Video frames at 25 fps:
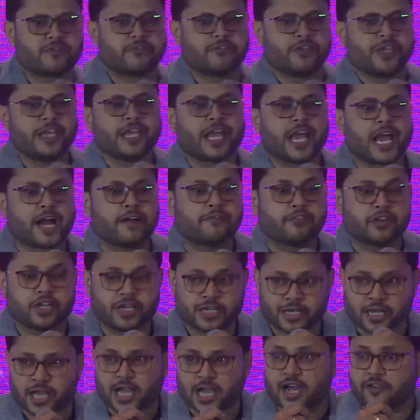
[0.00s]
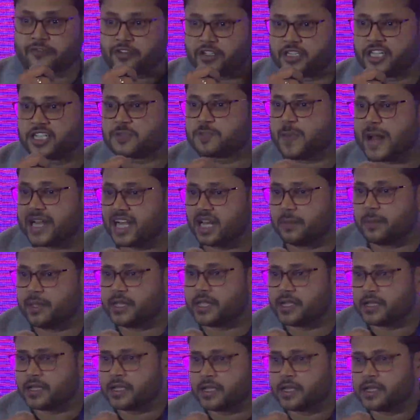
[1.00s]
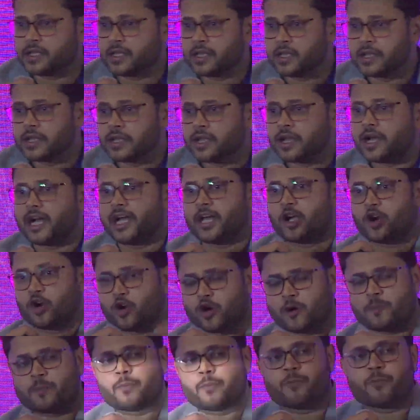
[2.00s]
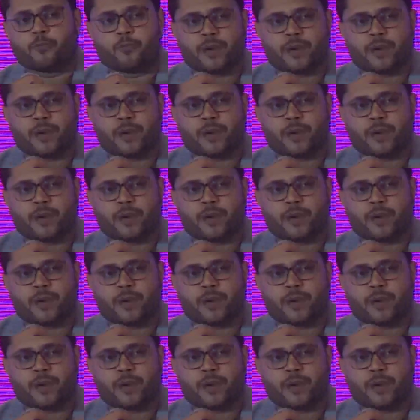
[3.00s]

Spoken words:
we have done after this pandemic. I hope